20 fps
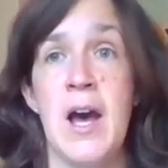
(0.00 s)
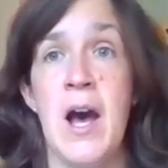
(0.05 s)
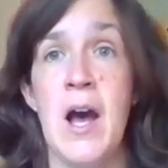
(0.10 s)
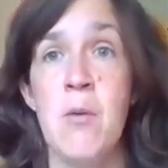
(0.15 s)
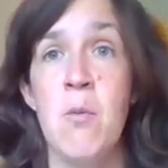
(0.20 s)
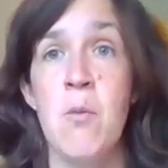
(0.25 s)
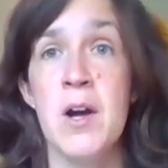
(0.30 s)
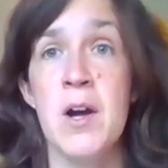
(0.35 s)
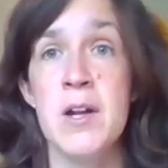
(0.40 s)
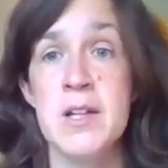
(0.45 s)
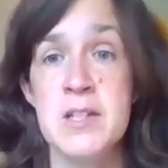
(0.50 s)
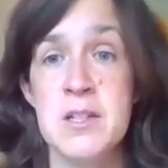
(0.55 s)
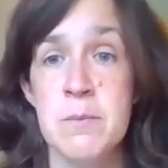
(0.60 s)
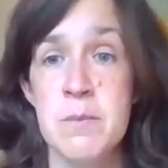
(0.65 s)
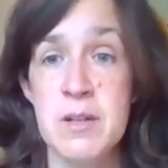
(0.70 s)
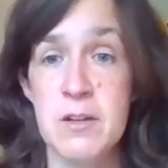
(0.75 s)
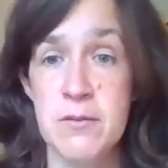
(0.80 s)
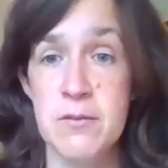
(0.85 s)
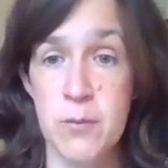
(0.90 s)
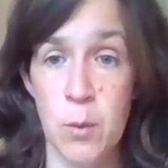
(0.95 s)
I want it to
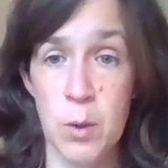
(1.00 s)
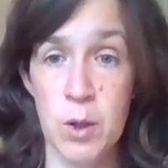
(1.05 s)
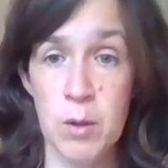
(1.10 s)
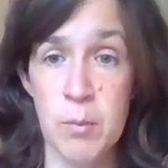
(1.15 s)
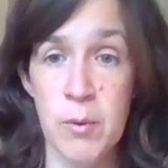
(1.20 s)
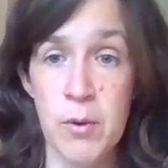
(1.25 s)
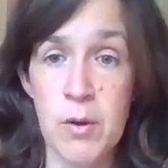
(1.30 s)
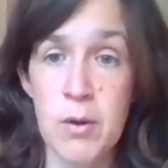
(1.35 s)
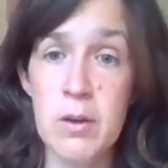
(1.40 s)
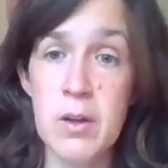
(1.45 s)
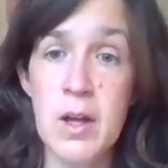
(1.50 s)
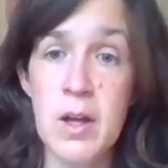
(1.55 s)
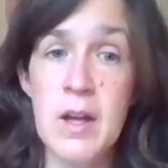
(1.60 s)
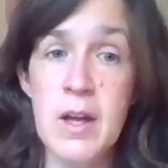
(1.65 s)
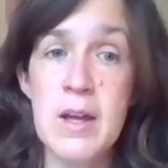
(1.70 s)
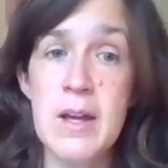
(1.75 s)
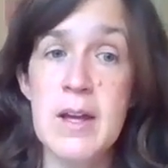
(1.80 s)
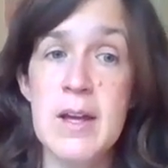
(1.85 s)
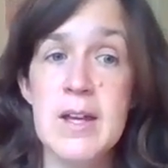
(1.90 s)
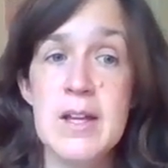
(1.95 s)
be affordable,
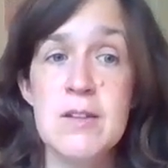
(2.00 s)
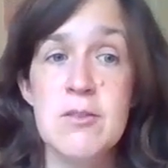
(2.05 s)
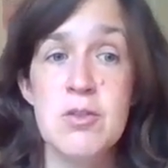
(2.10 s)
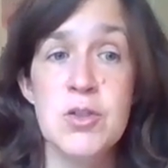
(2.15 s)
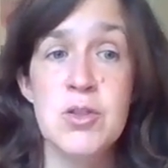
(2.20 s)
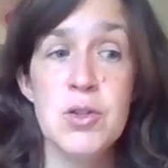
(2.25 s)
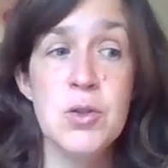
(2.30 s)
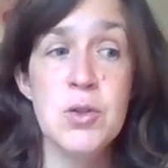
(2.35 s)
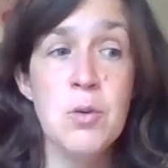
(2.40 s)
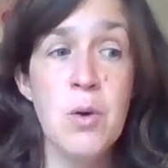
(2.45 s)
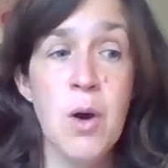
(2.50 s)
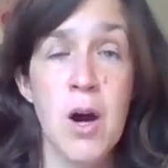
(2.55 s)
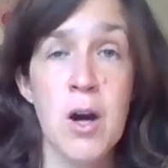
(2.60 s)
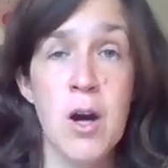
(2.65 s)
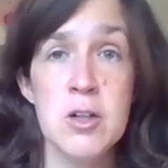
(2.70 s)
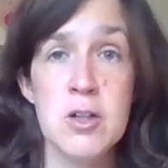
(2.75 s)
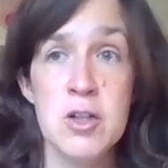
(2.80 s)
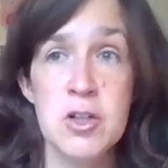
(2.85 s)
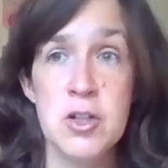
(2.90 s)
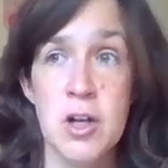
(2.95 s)
is you
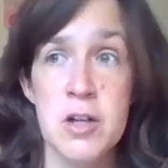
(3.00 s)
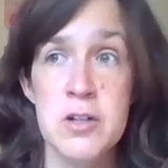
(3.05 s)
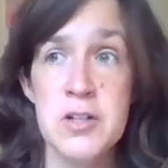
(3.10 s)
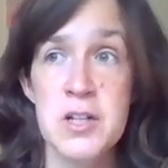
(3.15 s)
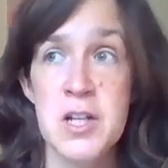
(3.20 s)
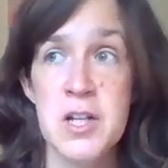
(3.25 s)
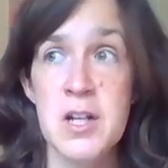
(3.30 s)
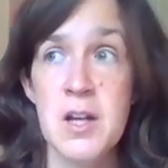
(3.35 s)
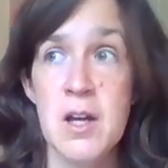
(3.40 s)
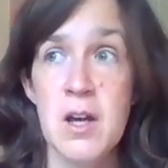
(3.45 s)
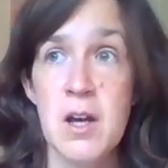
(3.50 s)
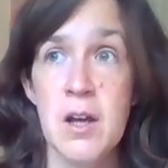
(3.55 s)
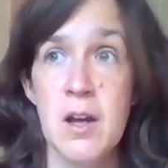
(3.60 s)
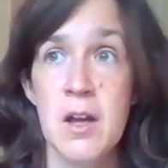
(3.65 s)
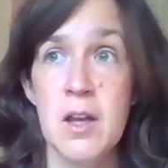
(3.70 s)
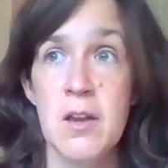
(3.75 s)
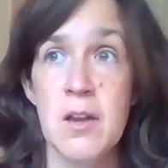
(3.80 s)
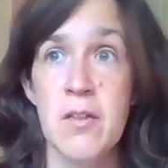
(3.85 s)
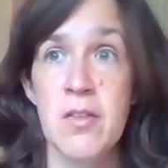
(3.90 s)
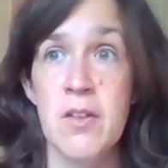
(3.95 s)
are judging
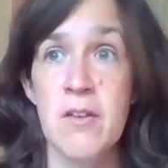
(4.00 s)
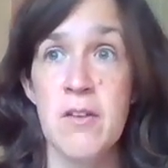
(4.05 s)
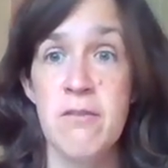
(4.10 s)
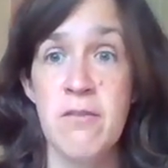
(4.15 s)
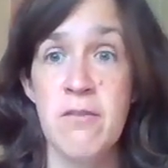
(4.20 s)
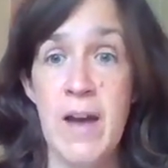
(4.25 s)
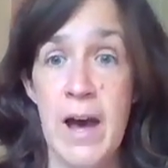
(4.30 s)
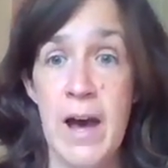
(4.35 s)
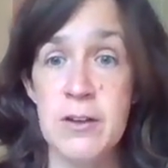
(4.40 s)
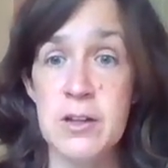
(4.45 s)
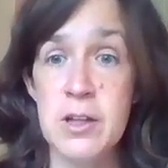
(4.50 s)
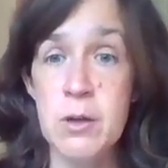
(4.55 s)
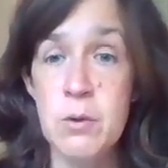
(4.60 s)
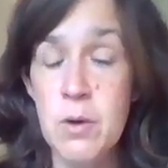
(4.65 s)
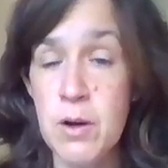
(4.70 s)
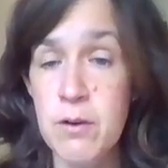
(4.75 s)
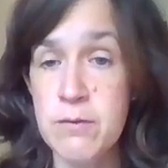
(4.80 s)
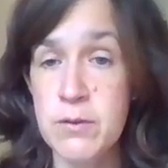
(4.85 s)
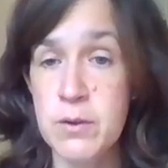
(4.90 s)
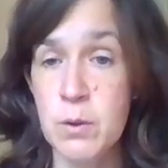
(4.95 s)
the value
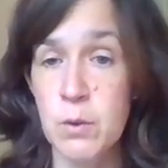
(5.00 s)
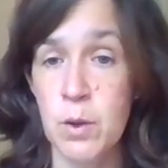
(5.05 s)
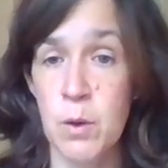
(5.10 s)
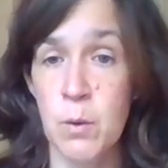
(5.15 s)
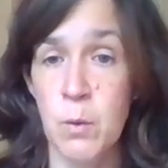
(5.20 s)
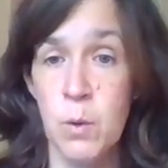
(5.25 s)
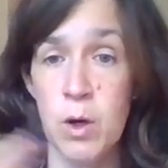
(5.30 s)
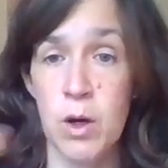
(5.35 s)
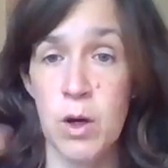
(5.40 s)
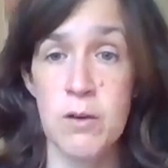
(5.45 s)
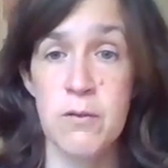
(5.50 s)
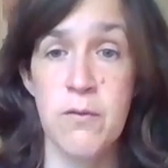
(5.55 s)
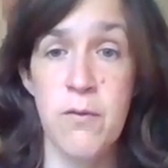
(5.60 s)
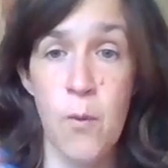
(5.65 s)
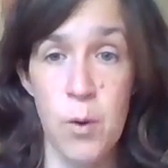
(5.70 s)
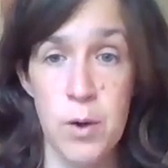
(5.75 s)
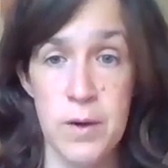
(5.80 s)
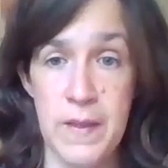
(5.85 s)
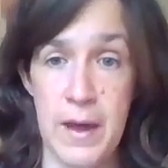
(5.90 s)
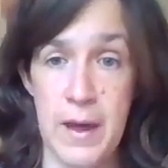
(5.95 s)
of your work
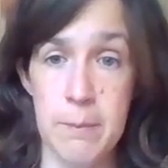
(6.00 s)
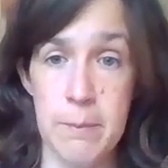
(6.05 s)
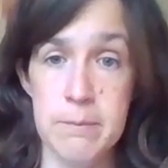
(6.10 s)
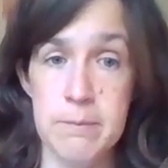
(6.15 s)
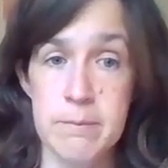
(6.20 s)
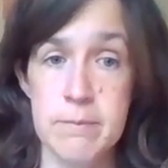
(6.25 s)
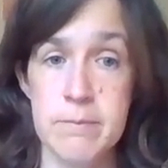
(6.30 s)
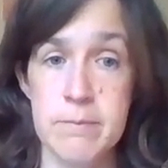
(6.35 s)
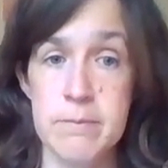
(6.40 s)
for them.